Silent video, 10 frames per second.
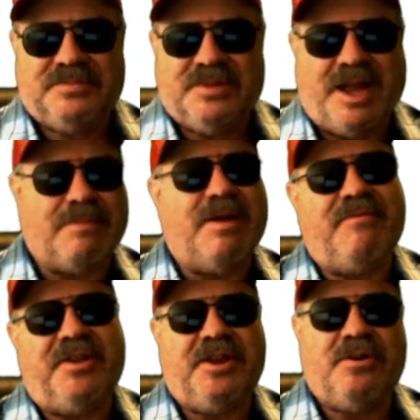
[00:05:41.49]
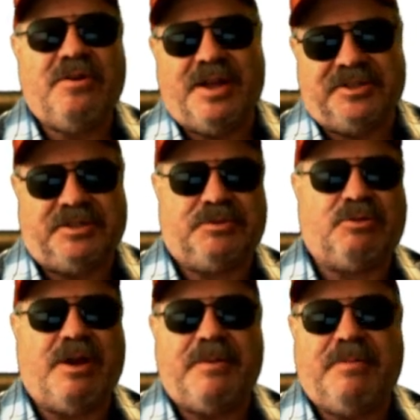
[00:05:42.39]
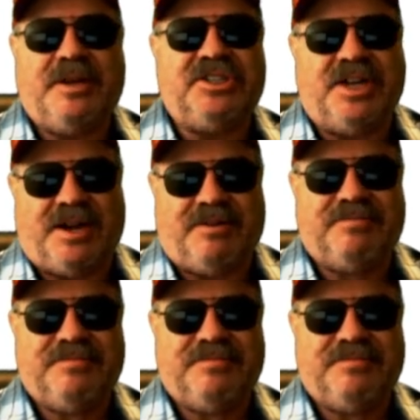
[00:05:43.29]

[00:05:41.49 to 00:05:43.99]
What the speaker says: Like my video and subscribe to my channel.